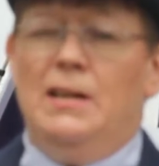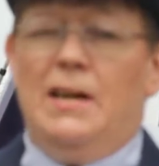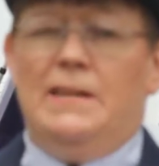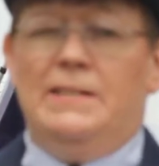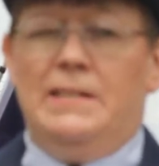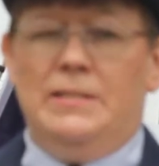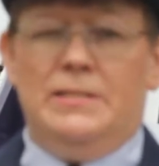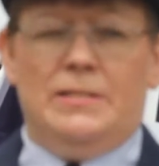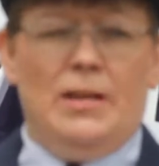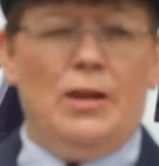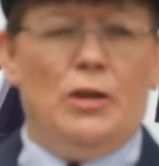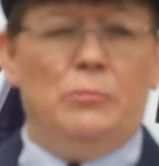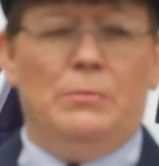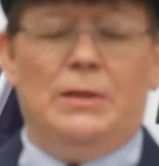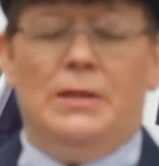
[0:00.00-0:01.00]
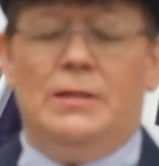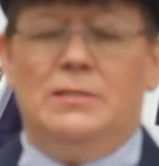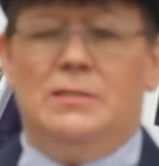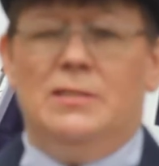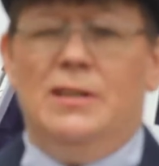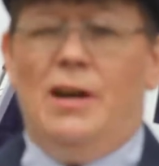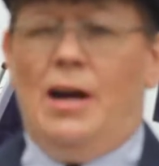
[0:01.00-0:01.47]
and he said,
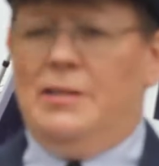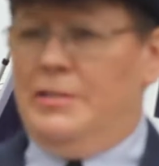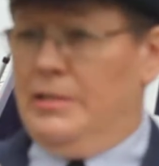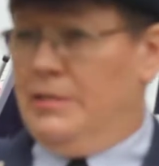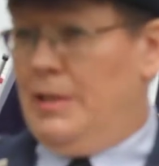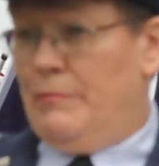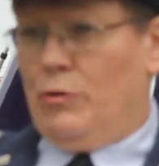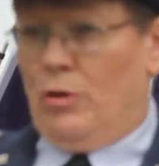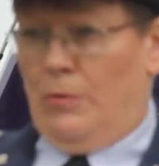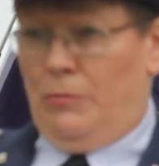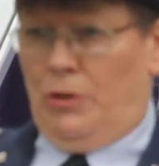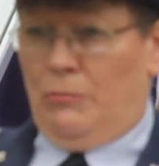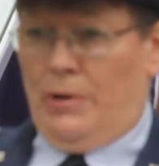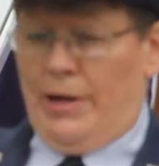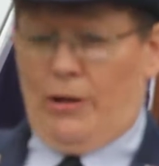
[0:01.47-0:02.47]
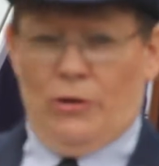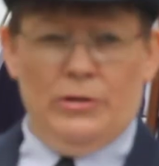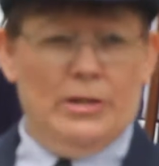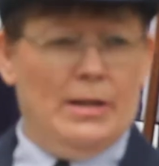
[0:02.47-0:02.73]
because I didn't have a criminal record,